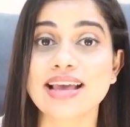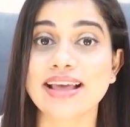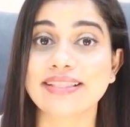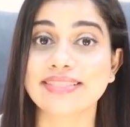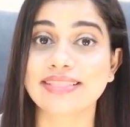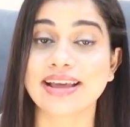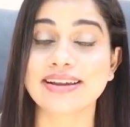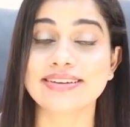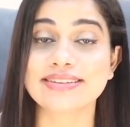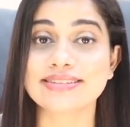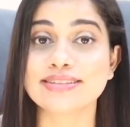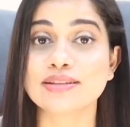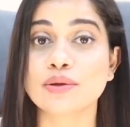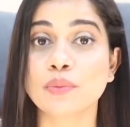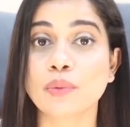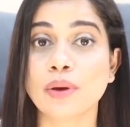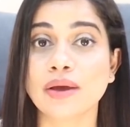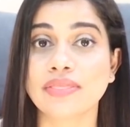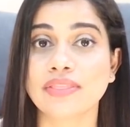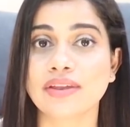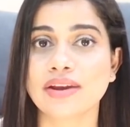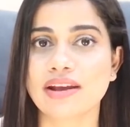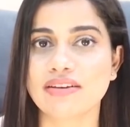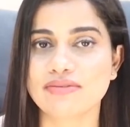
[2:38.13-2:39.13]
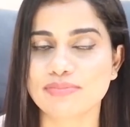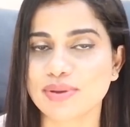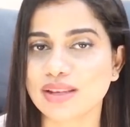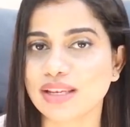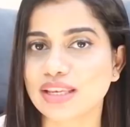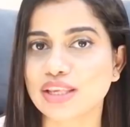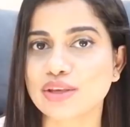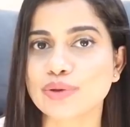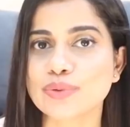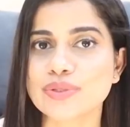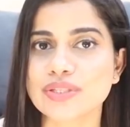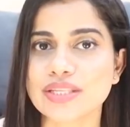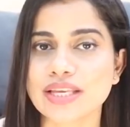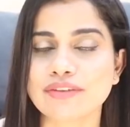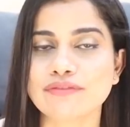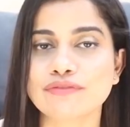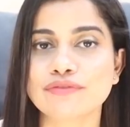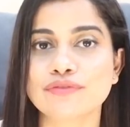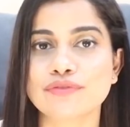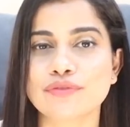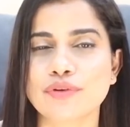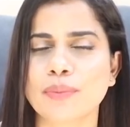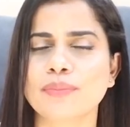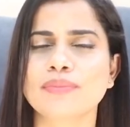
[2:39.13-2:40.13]
and that is the one that I've been using
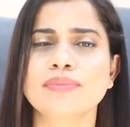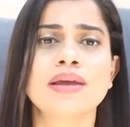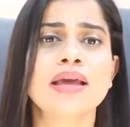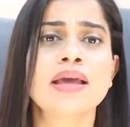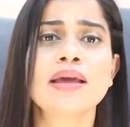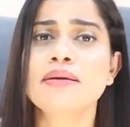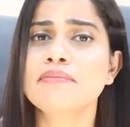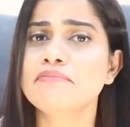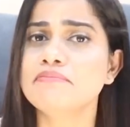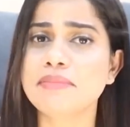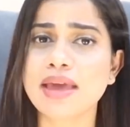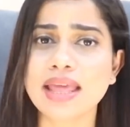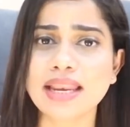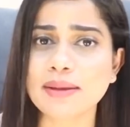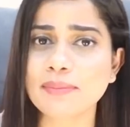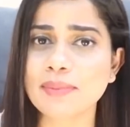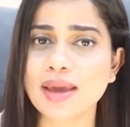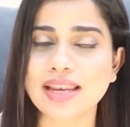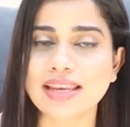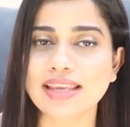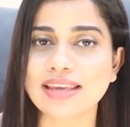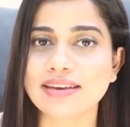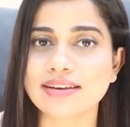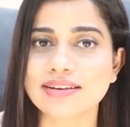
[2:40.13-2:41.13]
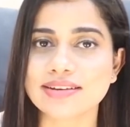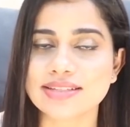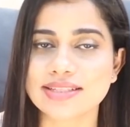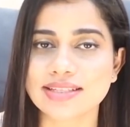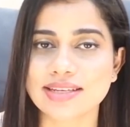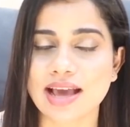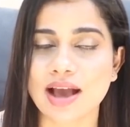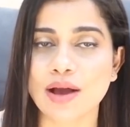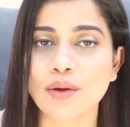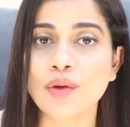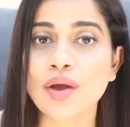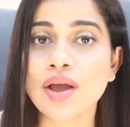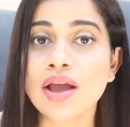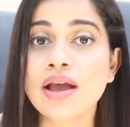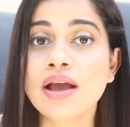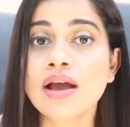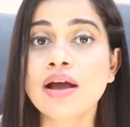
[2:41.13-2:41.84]
from many years now,